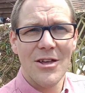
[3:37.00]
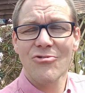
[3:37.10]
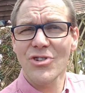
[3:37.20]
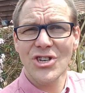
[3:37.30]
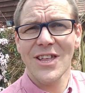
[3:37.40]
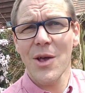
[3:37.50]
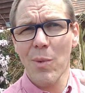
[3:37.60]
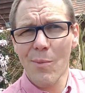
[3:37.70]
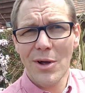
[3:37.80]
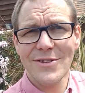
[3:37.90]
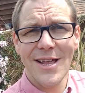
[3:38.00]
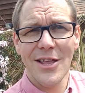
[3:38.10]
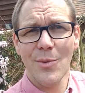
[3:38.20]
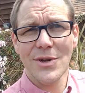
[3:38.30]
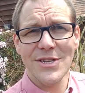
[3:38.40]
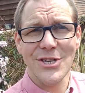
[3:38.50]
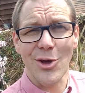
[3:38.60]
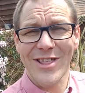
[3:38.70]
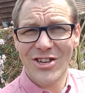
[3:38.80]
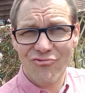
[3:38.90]
Crucially, we won't tell you what to
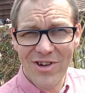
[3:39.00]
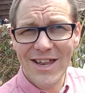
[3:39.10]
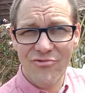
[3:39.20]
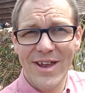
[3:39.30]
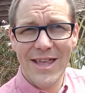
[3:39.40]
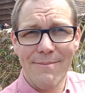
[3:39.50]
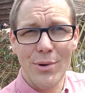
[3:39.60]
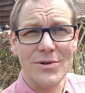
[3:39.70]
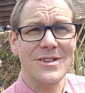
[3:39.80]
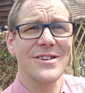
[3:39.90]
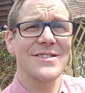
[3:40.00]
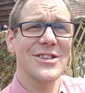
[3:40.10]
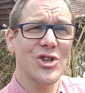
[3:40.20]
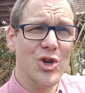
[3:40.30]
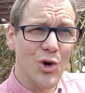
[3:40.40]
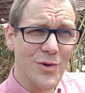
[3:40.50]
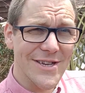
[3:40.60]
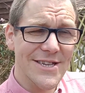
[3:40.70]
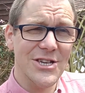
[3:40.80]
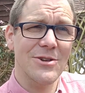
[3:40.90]
do. That's really, really important because it's your
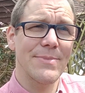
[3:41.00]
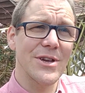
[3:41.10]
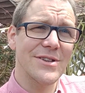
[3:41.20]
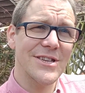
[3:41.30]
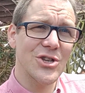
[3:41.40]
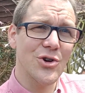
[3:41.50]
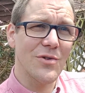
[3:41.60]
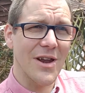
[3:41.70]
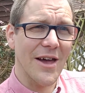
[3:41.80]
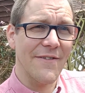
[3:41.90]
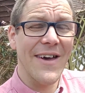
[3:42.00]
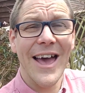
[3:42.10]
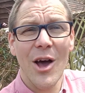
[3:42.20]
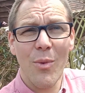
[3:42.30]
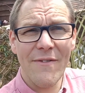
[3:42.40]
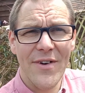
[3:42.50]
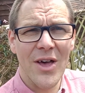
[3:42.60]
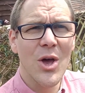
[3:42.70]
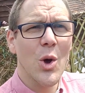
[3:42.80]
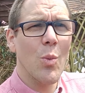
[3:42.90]
decision because it's your life.
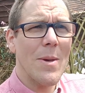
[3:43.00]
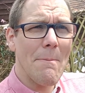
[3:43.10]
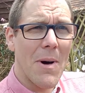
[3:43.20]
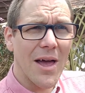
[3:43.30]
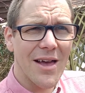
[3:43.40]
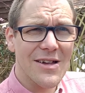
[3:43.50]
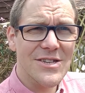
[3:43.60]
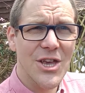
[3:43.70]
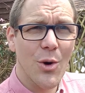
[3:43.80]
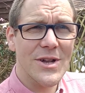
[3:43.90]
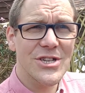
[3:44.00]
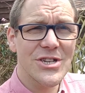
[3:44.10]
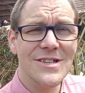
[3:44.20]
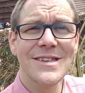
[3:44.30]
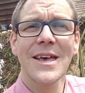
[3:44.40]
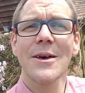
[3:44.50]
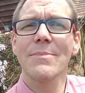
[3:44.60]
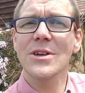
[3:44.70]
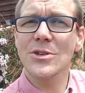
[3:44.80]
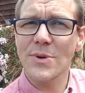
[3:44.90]
However, we might ask you questions
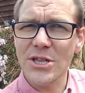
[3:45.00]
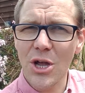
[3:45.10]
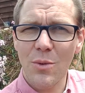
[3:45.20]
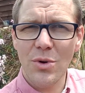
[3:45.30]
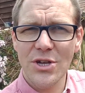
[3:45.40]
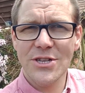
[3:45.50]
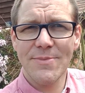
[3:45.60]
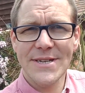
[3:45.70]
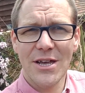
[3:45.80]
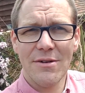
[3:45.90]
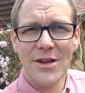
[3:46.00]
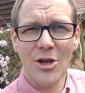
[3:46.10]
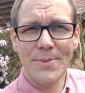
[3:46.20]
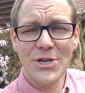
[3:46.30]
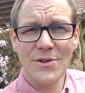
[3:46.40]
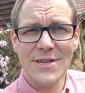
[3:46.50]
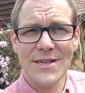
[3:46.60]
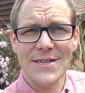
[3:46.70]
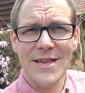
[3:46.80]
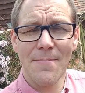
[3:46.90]
because we don't want you to miss out on any
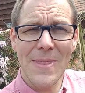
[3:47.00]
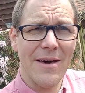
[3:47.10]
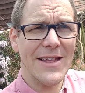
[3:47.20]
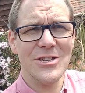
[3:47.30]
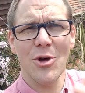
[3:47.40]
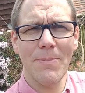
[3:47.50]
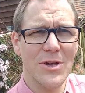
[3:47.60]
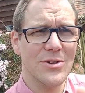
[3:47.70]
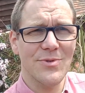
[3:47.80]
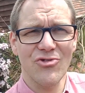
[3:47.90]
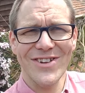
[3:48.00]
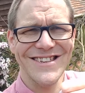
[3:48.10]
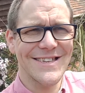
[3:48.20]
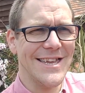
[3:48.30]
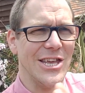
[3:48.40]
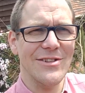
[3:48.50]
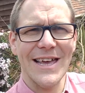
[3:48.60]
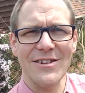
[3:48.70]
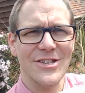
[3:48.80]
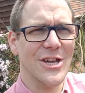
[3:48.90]
opportunities. Now, that's not because we're trying to steer you
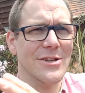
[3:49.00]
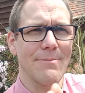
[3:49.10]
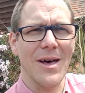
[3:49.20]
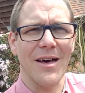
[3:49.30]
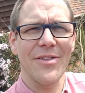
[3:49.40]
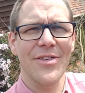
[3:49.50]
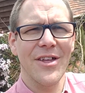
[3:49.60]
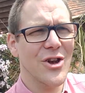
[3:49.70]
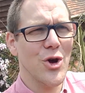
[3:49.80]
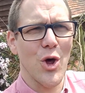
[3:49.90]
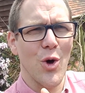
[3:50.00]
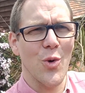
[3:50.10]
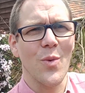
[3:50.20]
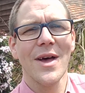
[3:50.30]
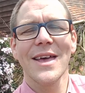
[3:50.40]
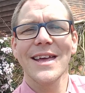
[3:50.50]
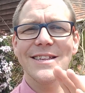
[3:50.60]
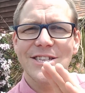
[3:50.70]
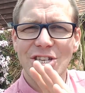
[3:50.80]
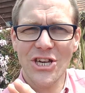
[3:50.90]
down a certain path no,
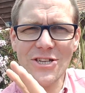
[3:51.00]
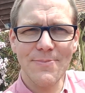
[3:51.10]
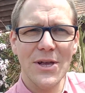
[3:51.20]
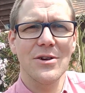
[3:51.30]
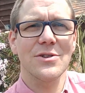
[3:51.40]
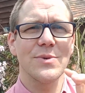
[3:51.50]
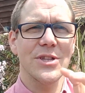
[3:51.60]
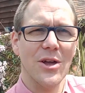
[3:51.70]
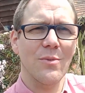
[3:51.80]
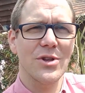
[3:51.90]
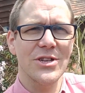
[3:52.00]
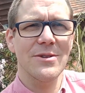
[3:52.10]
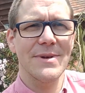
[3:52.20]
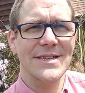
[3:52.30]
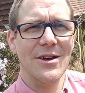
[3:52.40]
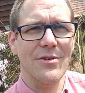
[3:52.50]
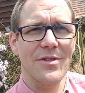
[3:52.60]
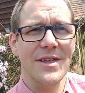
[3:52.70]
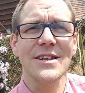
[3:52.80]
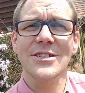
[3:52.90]
it's just because we don't want you to miss out
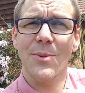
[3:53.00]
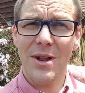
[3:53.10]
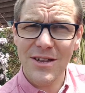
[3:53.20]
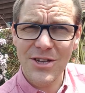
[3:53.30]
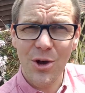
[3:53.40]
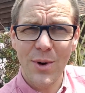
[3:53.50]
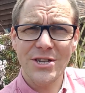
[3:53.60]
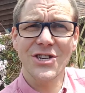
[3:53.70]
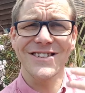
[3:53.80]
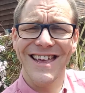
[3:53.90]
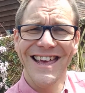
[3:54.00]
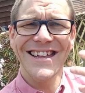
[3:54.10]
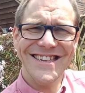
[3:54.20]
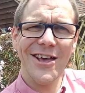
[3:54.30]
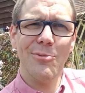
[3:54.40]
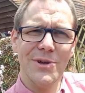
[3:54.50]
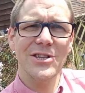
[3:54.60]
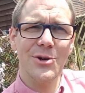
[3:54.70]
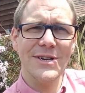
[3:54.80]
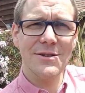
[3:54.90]
on things. So we'll ask you questions to help you
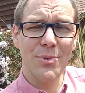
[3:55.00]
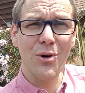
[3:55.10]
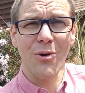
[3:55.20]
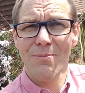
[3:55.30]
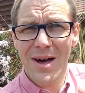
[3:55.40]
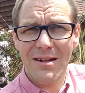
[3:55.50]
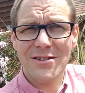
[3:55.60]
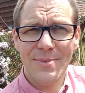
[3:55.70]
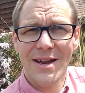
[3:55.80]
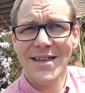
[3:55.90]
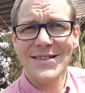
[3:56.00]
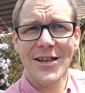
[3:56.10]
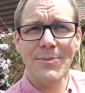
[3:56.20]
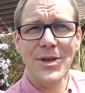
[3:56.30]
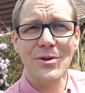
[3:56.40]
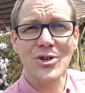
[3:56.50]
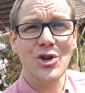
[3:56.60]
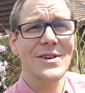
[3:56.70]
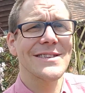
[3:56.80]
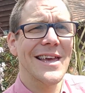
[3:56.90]
to explore, but ultimately it's going to be your
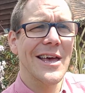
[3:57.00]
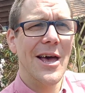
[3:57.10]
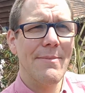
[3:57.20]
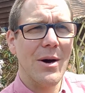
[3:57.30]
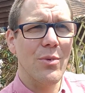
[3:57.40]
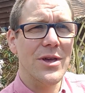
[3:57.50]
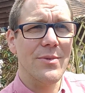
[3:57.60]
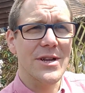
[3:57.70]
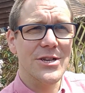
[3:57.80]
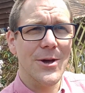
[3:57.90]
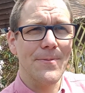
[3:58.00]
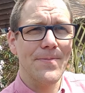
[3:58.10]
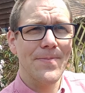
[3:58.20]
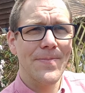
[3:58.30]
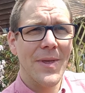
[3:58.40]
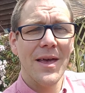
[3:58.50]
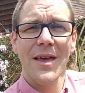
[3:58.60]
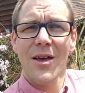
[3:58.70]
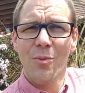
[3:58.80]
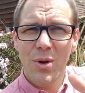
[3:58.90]
choice about what you want to do.
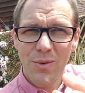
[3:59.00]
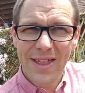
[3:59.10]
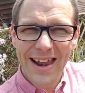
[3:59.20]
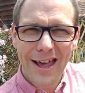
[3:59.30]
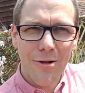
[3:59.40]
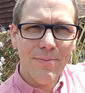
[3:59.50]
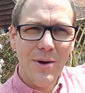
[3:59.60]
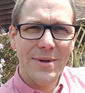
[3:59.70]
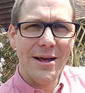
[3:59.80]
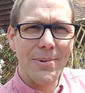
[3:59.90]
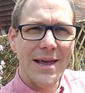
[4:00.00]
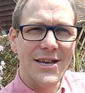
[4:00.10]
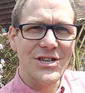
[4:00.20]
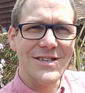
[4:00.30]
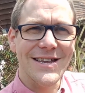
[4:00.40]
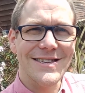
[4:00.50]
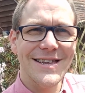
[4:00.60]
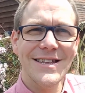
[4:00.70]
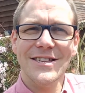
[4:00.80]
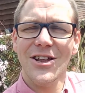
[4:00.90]
We will then help you with applications as
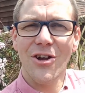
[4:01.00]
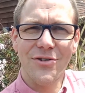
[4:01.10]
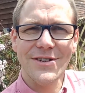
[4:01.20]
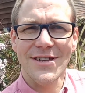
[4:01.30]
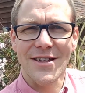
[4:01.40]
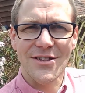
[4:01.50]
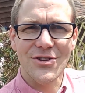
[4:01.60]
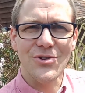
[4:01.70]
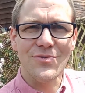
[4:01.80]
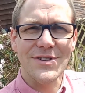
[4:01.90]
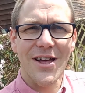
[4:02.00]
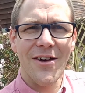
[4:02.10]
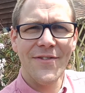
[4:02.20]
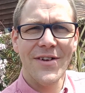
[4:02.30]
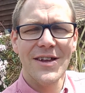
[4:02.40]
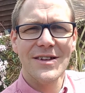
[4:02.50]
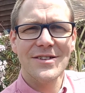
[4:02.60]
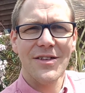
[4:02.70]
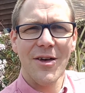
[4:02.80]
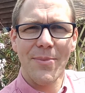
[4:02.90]
needed alongside the school staff,
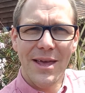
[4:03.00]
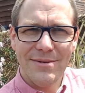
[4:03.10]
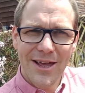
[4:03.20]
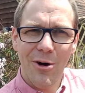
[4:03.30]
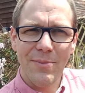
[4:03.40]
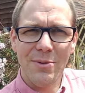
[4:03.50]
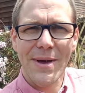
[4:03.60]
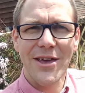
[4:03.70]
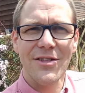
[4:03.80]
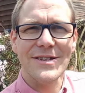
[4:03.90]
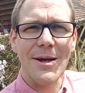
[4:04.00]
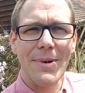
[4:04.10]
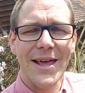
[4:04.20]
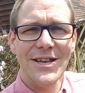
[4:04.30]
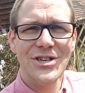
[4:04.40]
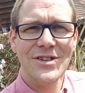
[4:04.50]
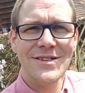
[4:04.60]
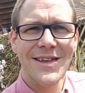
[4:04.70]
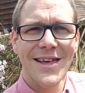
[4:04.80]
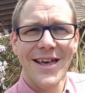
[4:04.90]
so they'll be help you making those
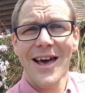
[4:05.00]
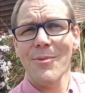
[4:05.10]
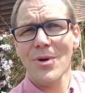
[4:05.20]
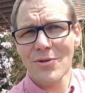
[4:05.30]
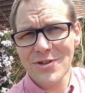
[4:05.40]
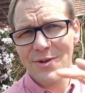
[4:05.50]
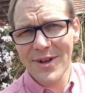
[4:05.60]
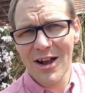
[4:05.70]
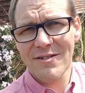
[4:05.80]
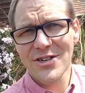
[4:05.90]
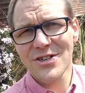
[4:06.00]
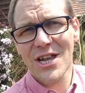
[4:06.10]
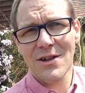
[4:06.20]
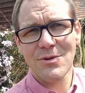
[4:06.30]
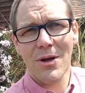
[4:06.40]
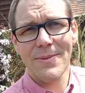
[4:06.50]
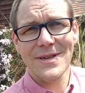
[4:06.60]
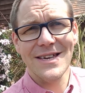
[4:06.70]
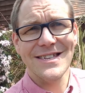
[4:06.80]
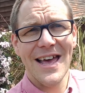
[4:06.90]
applications. And we'll also encourage you to go to open
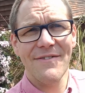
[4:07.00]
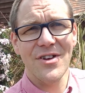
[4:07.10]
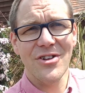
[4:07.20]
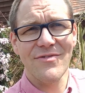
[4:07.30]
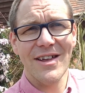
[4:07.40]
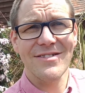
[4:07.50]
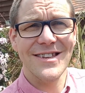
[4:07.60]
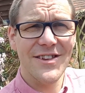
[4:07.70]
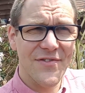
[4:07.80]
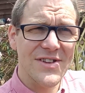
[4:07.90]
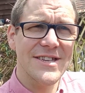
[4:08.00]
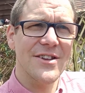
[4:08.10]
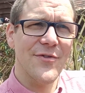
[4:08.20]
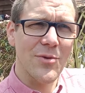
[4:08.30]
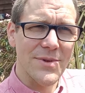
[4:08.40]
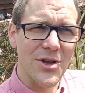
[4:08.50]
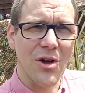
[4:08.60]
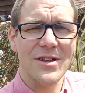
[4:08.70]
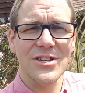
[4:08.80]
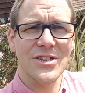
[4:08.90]
days to have a look around at different sixth forms and
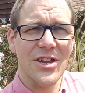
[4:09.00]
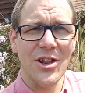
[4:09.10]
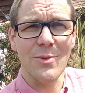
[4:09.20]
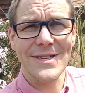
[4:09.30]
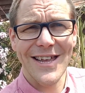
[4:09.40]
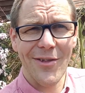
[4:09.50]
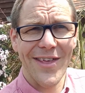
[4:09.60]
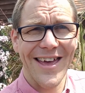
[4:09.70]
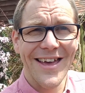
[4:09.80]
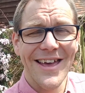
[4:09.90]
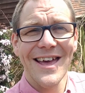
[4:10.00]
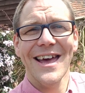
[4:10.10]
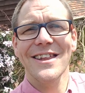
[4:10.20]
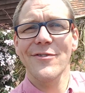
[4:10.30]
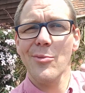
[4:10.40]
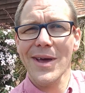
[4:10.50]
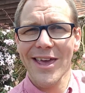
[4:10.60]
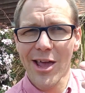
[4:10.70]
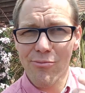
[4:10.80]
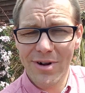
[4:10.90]
colleges so you know what's out there, and if you're
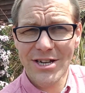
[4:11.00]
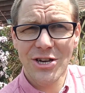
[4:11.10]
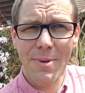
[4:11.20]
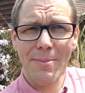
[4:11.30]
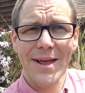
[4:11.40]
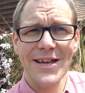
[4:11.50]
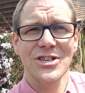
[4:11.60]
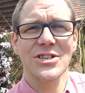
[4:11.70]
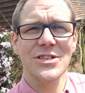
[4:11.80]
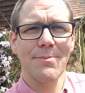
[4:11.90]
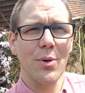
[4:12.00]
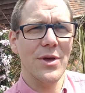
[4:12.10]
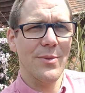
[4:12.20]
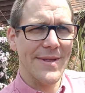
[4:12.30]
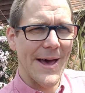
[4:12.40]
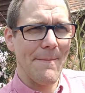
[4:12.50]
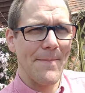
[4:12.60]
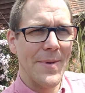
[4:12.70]
making apprenticeship applications, support you with that.